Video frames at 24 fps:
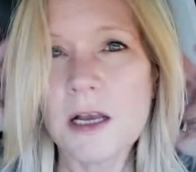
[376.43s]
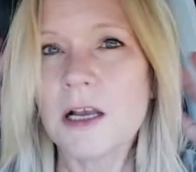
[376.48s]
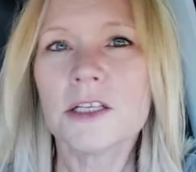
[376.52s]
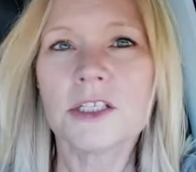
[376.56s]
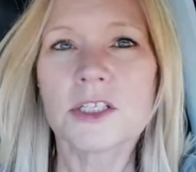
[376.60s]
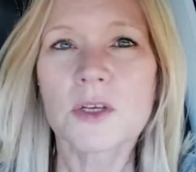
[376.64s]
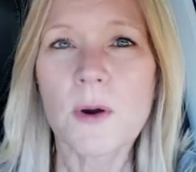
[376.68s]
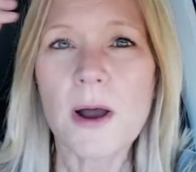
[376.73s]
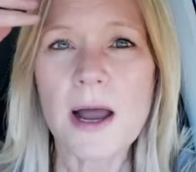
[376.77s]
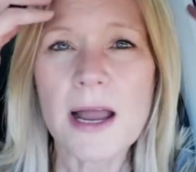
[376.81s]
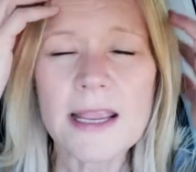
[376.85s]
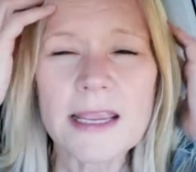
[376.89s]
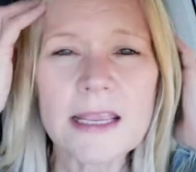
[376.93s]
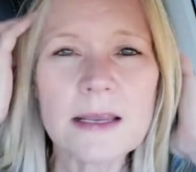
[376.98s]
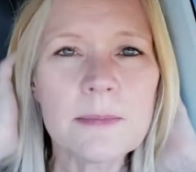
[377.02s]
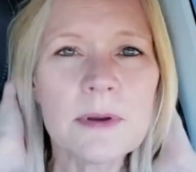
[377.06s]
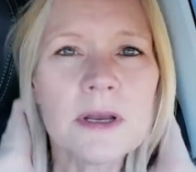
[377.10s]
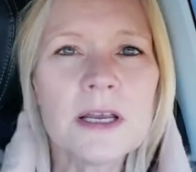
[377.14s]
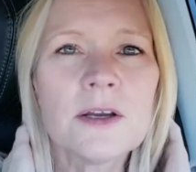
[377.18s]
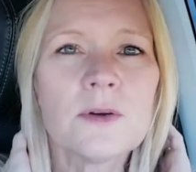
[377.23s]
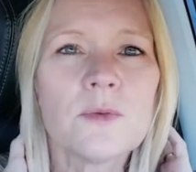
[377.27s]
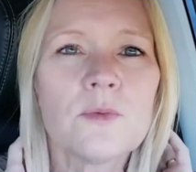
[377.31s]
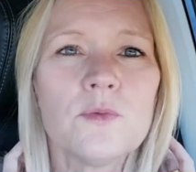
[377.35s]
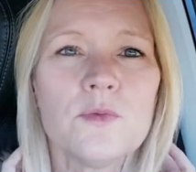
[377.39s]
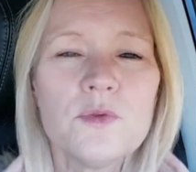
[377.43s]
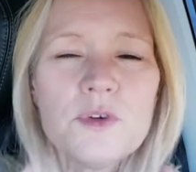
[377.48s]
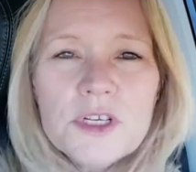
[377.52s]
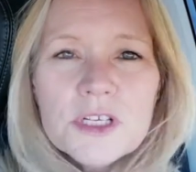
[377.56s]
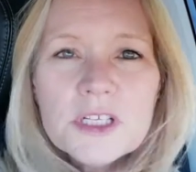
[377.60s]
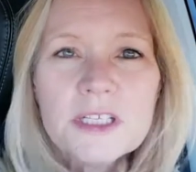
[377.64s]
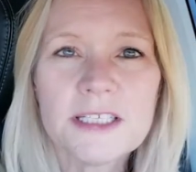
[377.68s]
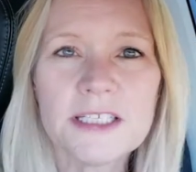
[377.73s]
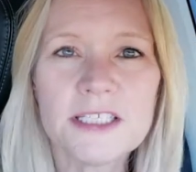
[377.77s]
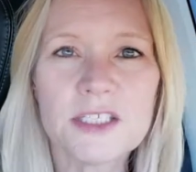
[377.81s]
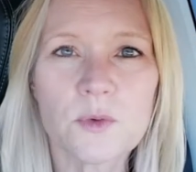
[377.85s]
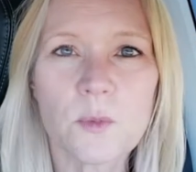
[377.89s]
So I am
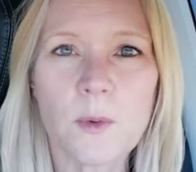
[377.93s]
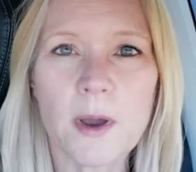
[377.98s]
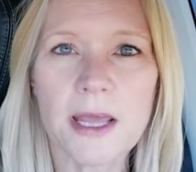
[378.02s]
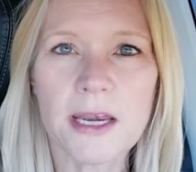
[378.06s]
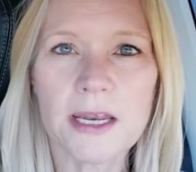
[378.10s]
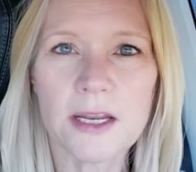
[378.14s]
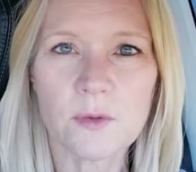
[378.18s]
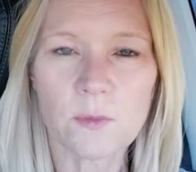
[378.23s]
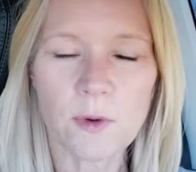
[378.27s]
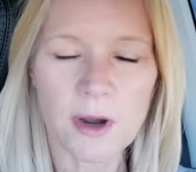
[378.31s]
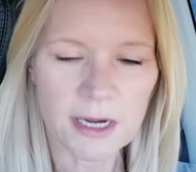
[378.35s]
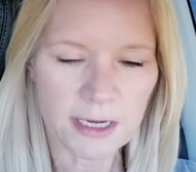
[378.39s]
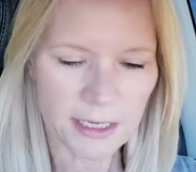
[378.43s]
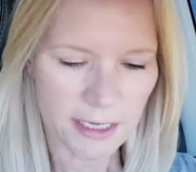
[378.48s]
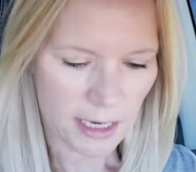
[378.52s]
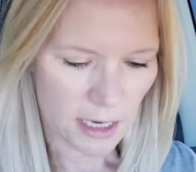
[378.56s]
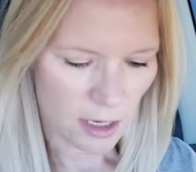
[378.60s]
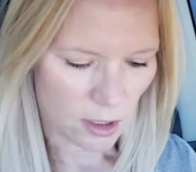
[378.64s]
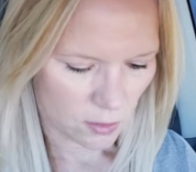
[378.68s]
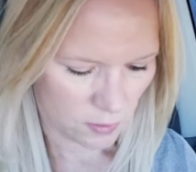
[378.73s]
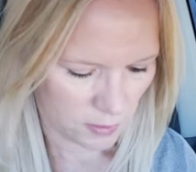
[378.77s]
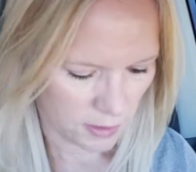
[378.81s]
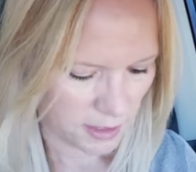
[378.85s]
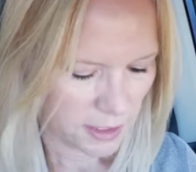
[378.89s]
really sweating right now,